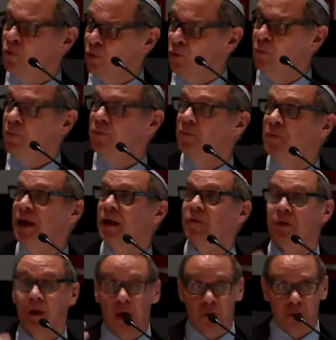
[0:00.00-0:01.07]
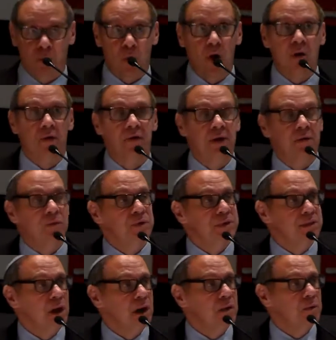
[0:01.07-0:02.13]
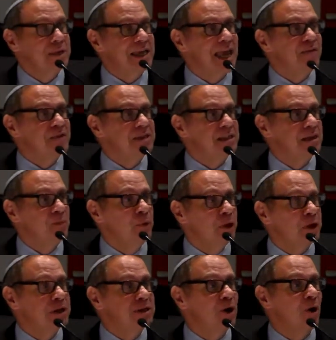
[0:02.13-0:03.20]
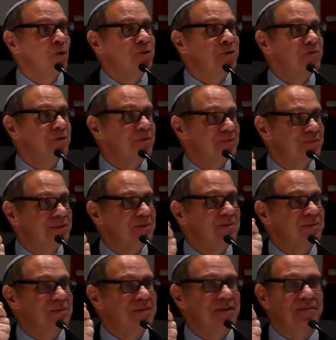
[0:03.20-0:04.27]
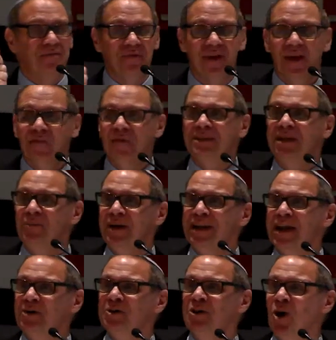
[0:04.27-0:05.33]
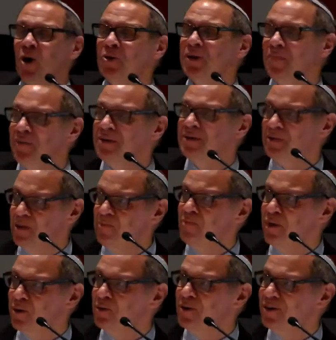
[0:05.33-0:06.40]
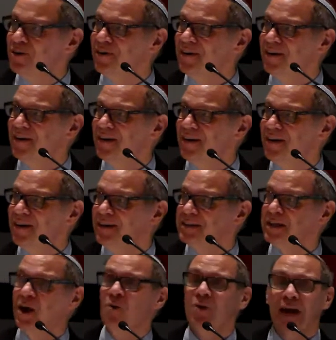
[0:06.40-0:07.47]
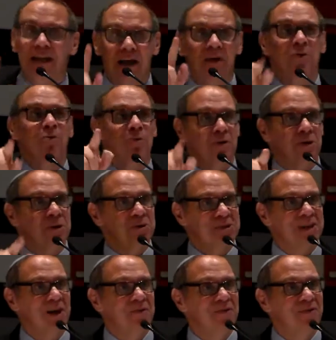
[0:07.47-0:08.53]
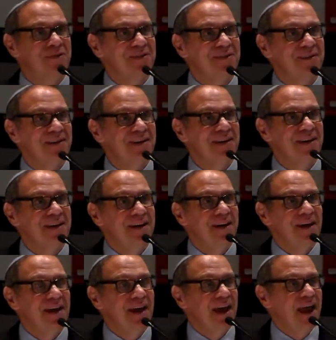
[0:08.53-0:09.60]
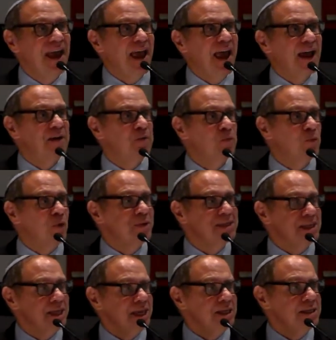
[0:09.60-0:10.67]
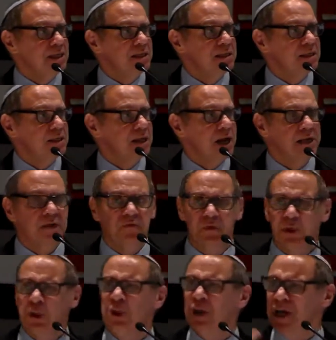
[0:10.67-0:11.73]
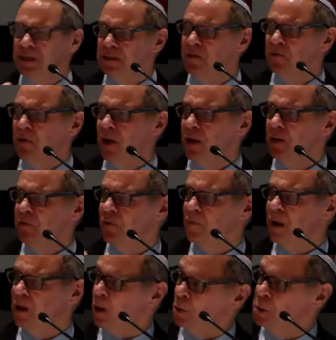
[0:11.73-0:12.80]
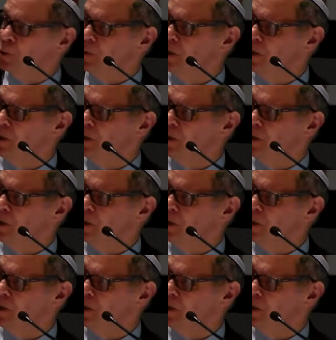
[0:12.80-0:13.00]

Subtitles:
group and the other work that was done gave us the ability to hold it for somebody else to hold up to the mirror and say, okay, now you look at yourself. And what was easy to kind of justify from my own